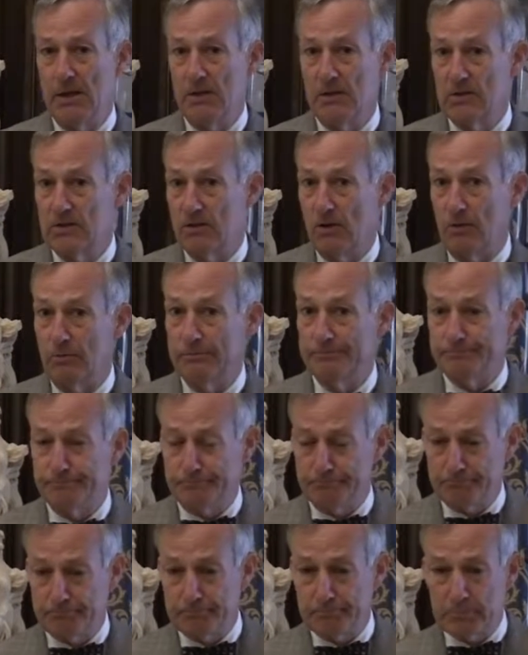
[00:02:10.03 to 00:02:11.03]
So
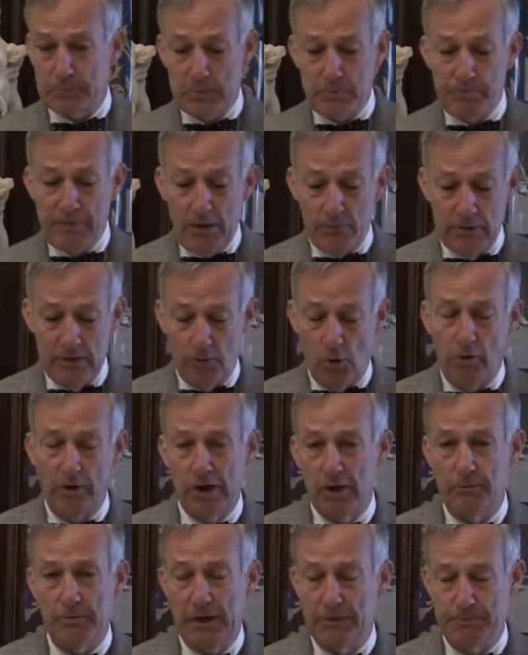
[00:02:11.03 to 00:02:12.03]
we've
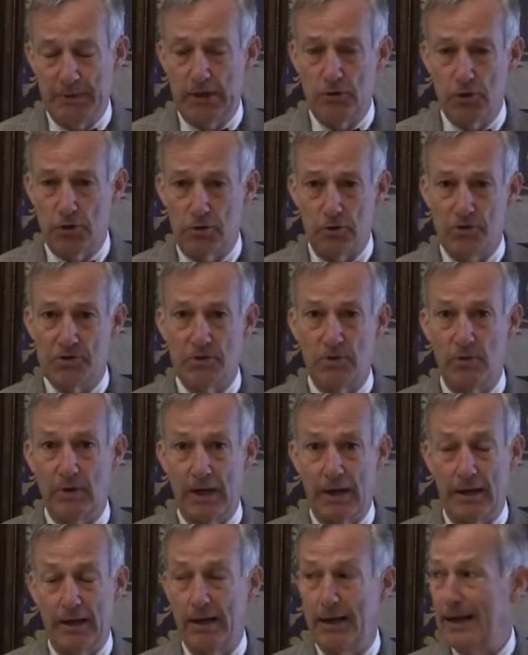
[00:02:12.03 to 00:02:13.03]
already been introduced to
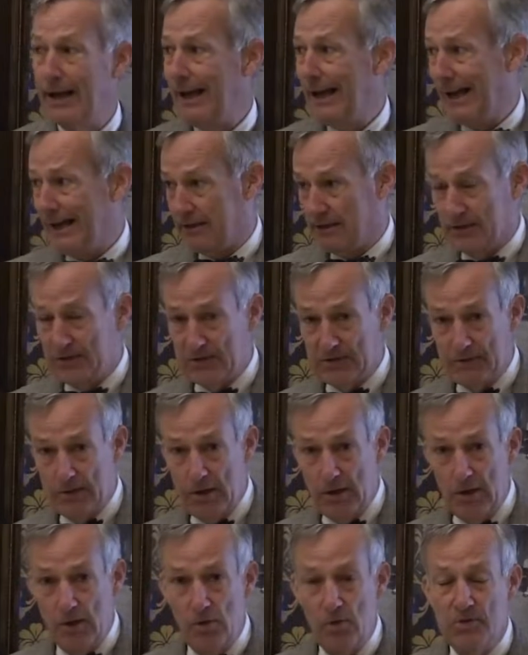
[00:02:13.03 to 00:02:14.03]
Agnes,
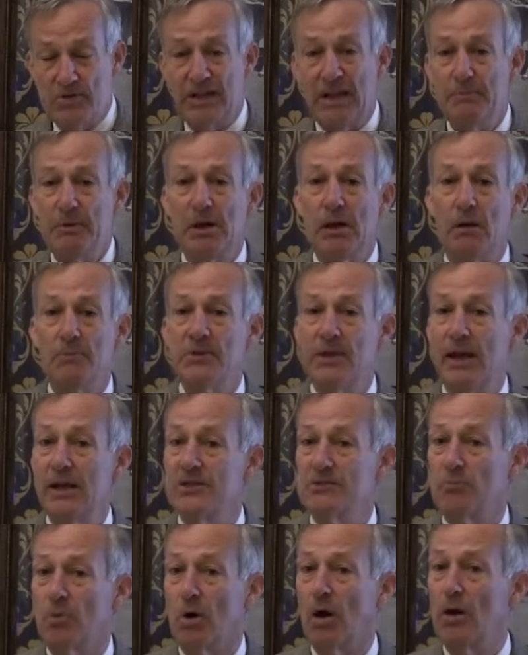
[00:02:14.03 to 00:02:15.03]
whose name becomes
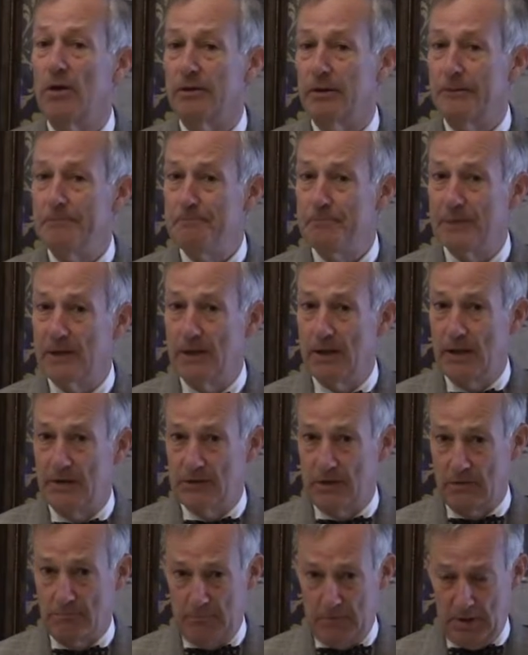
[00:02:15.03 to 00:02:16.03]
Esmeralda as
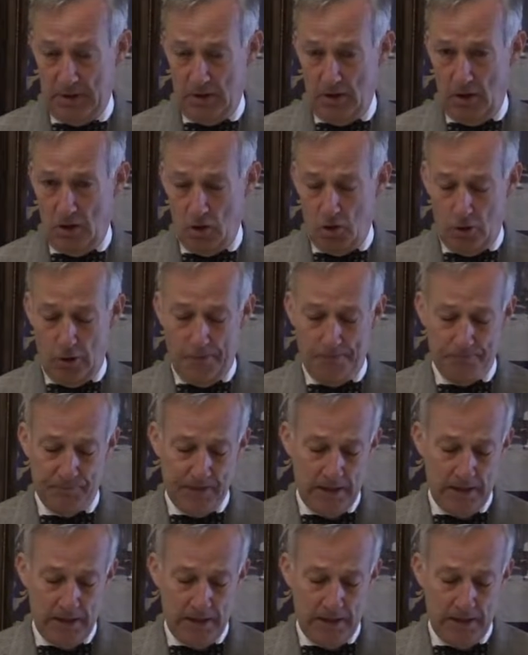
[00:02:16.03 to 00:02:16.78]
a young girl.